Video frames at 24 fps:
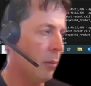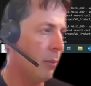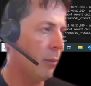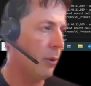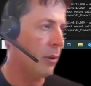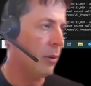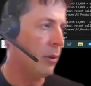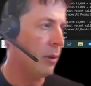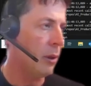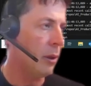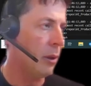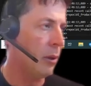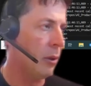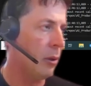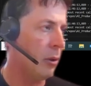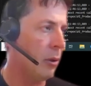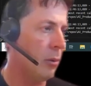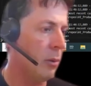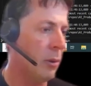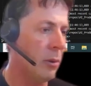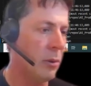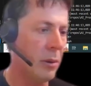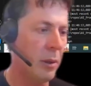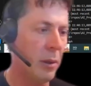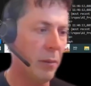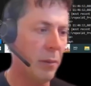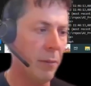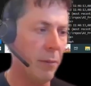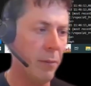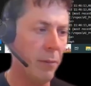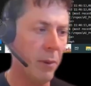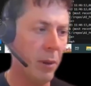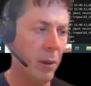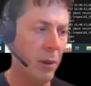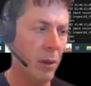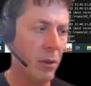Pressed undo instead
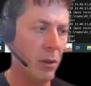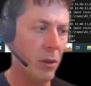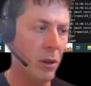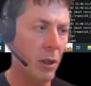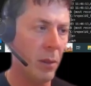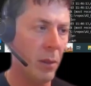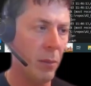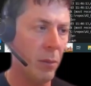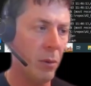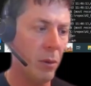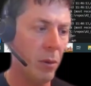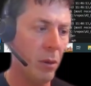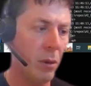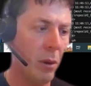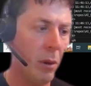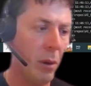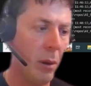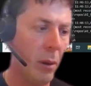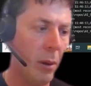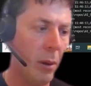of accept.